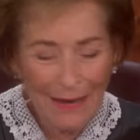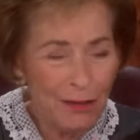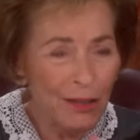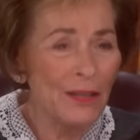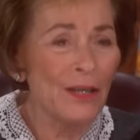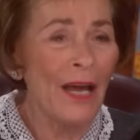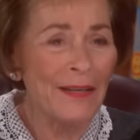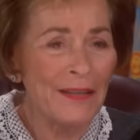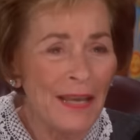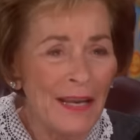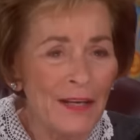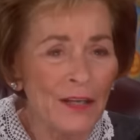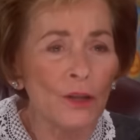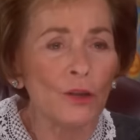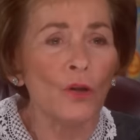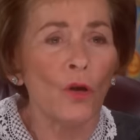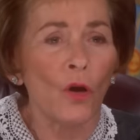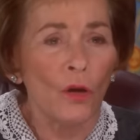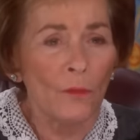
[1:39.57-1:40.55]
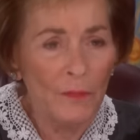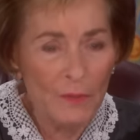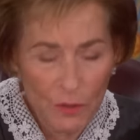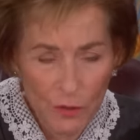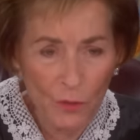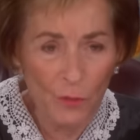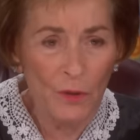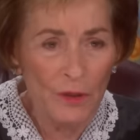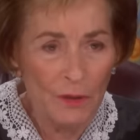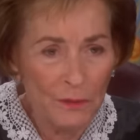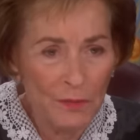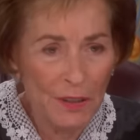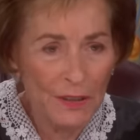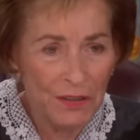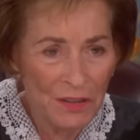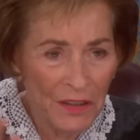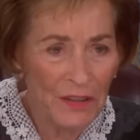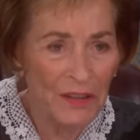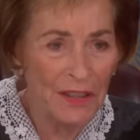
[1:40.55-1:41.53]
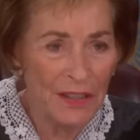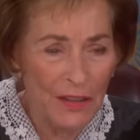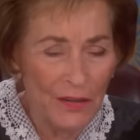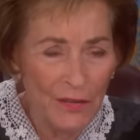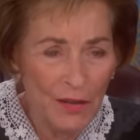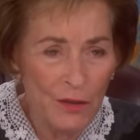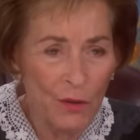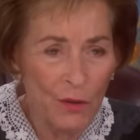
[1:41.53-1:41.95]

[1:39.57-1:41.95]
you're not getting along, Mr. Williams. It's clear that